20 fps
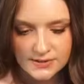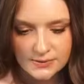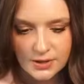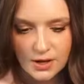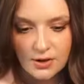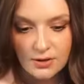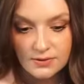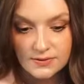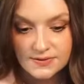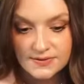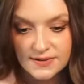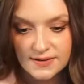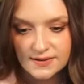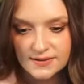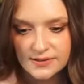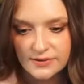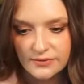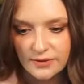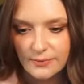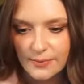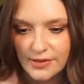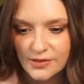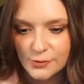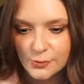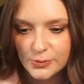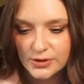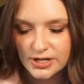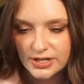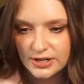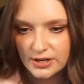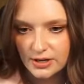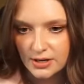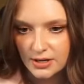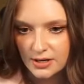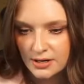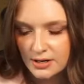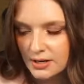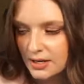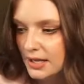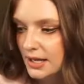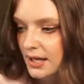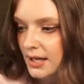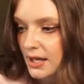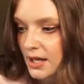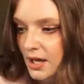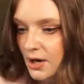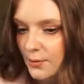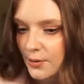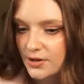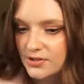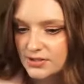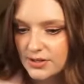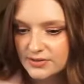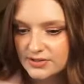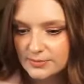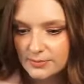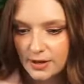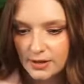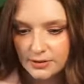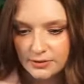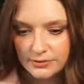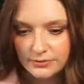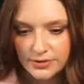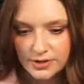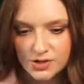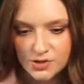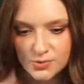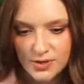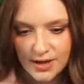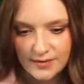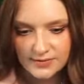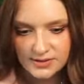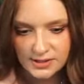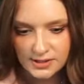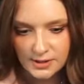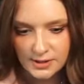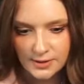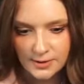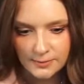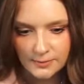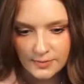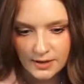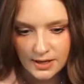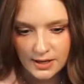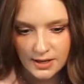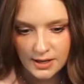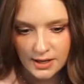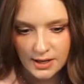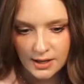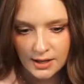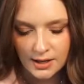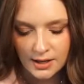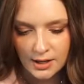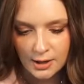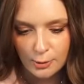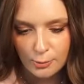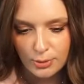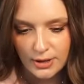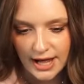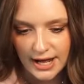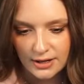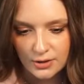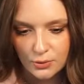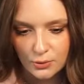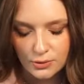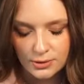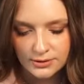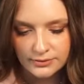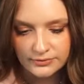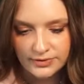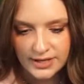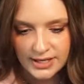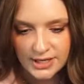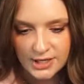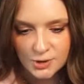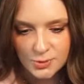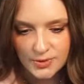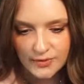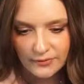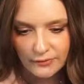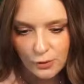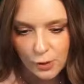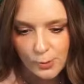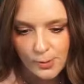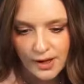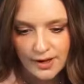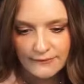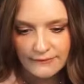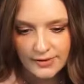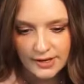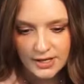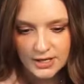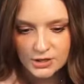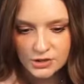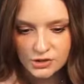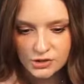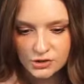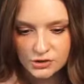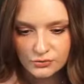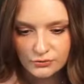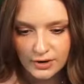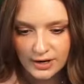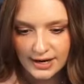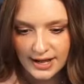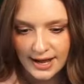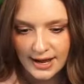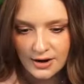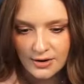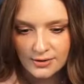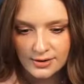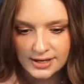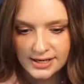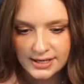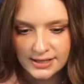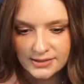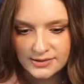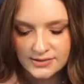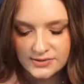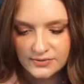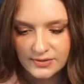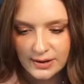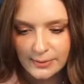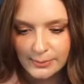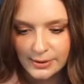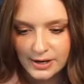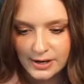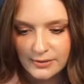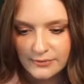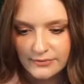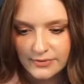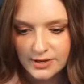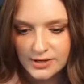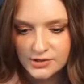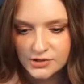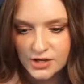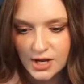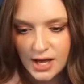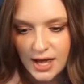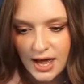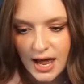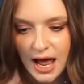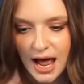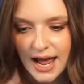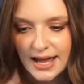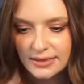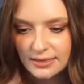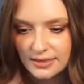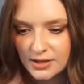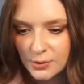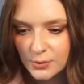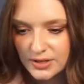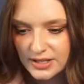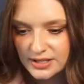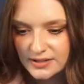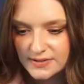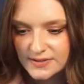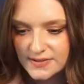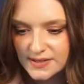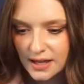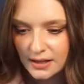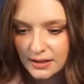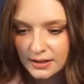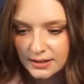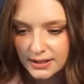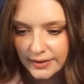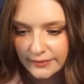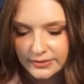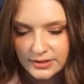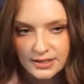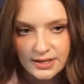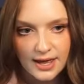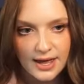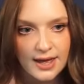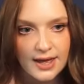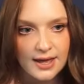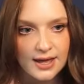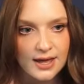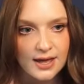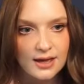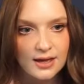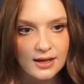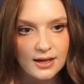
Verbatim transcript: We caught six of them. That's pretty good. We also have some other fish. We have some uh, black goldfish. We have robot fish, red herrings, vampire fish. I think we can sell 11k.